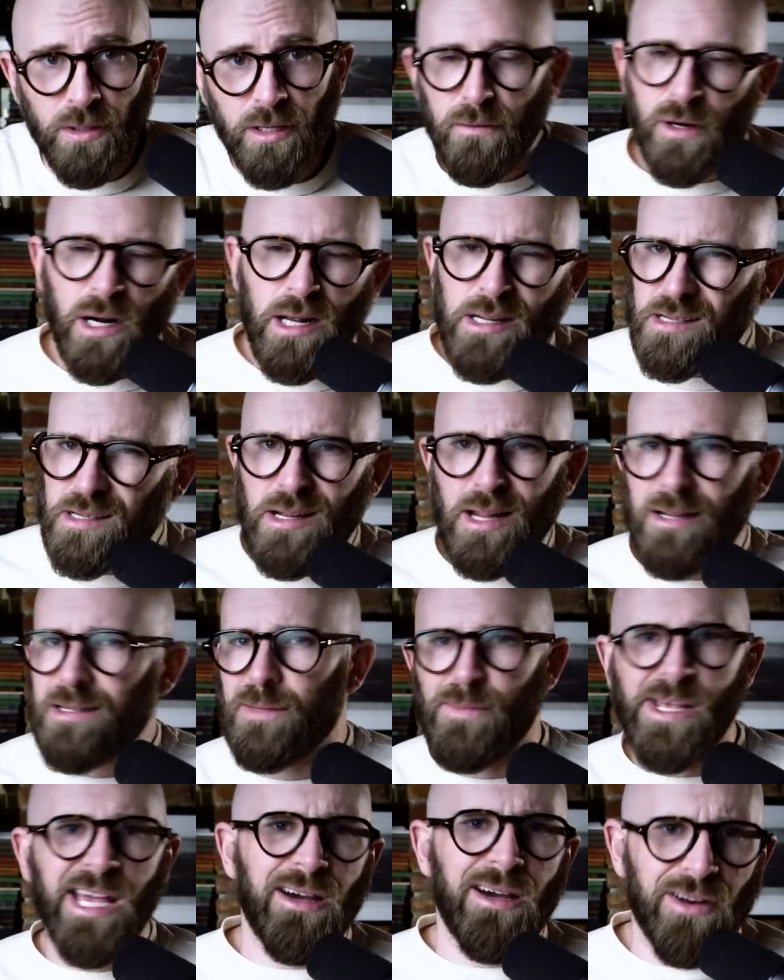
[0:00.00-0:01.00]
For our sun
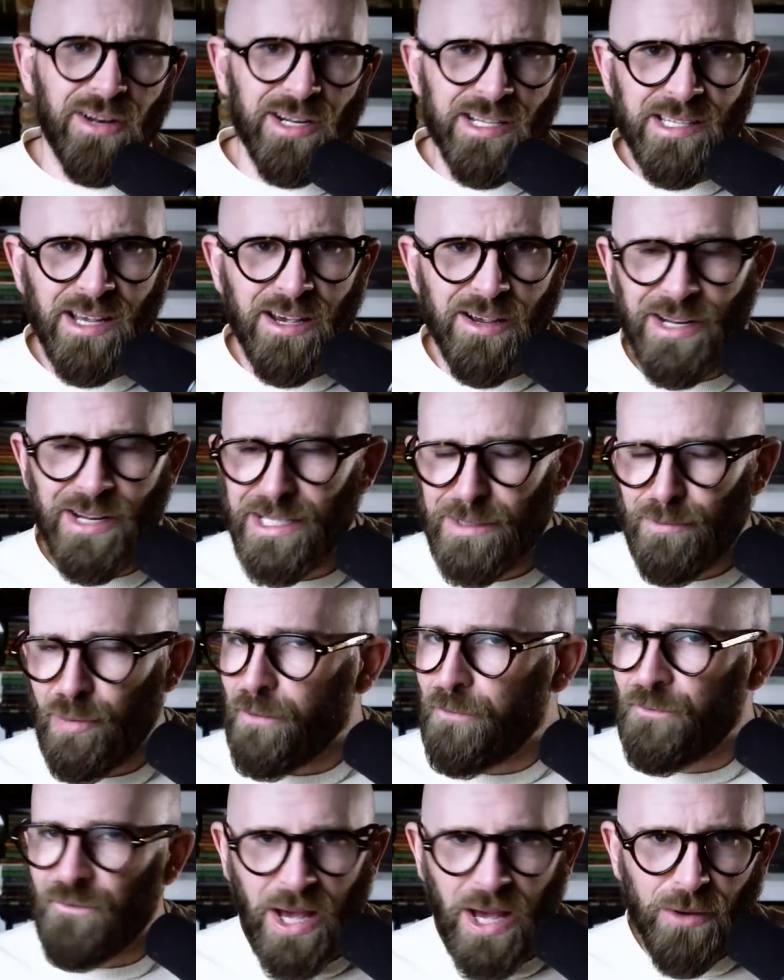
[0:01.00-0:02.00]
to be out on its own, it's
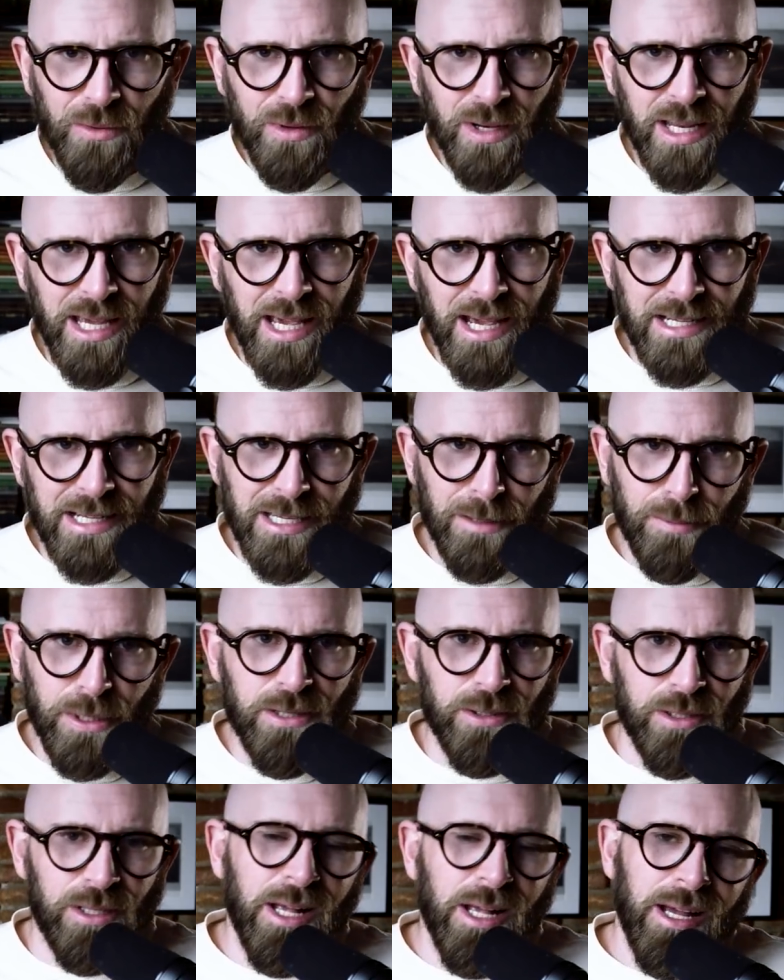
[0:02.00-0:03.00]
profoundly
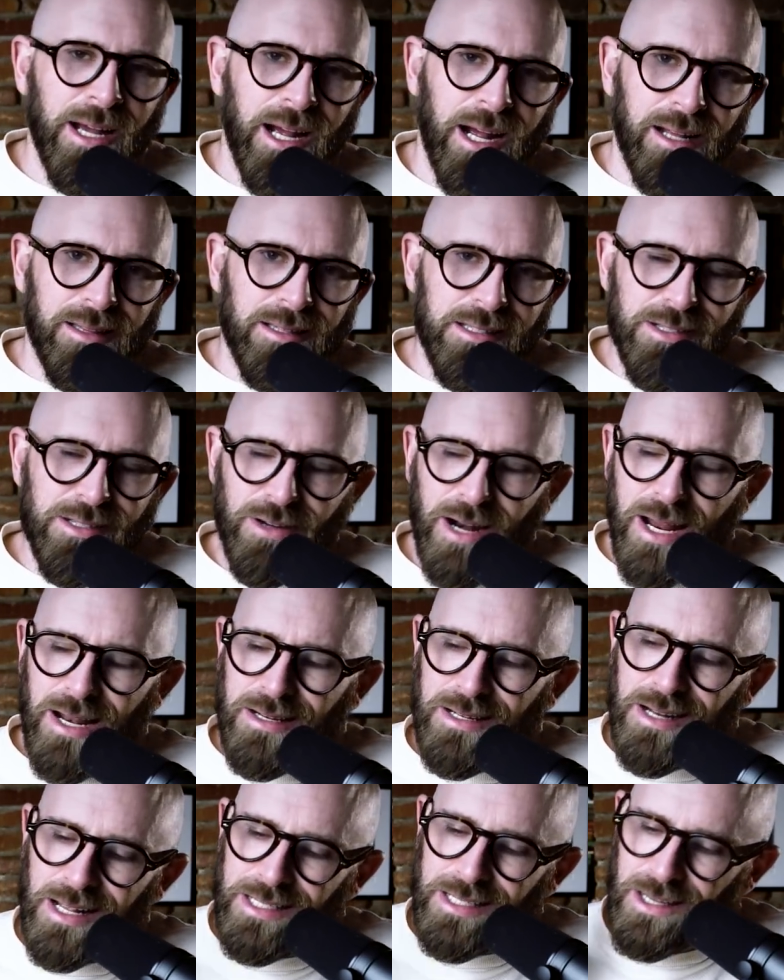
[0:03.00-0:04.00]
atypical, and the
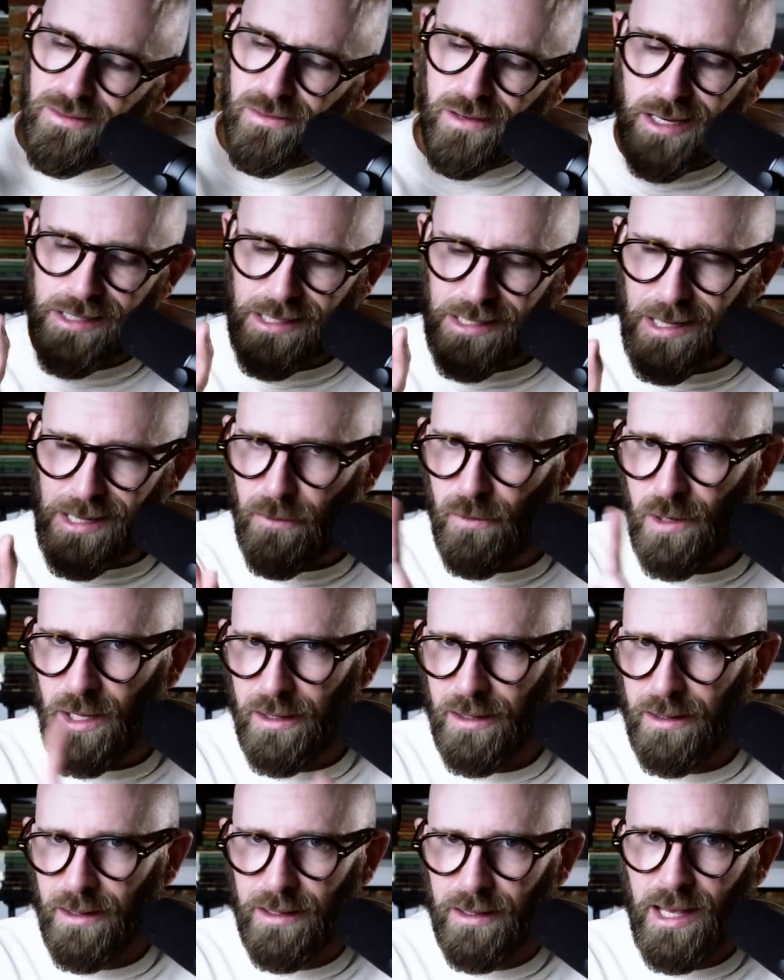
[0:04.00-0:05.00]
strangeness even goes a step
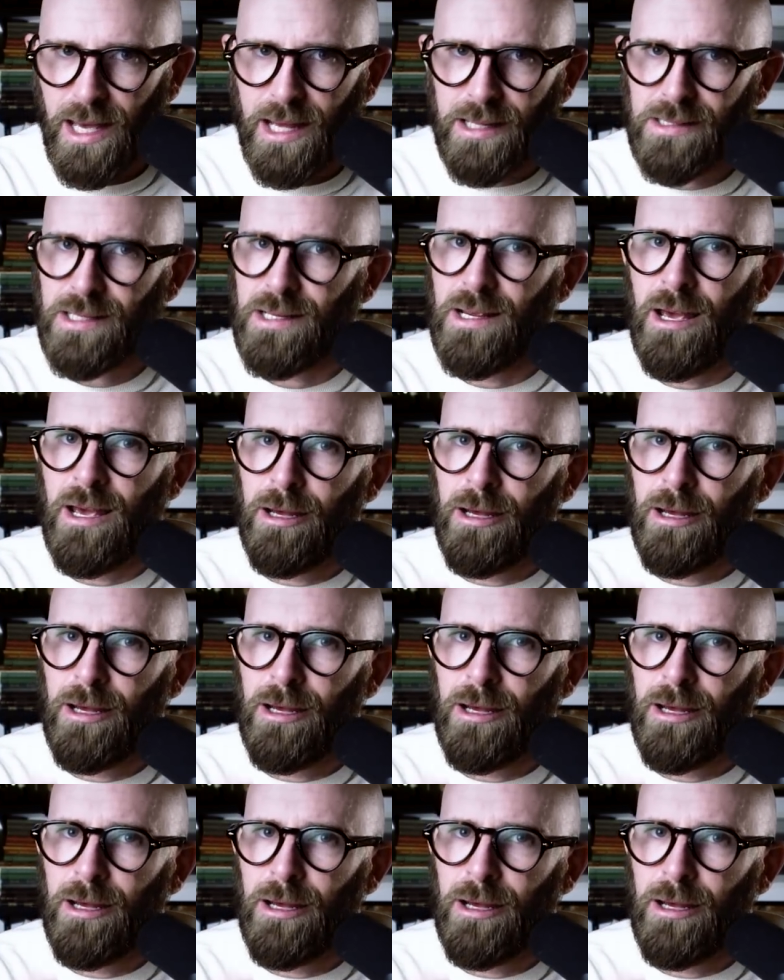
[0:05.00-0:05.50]
further than that.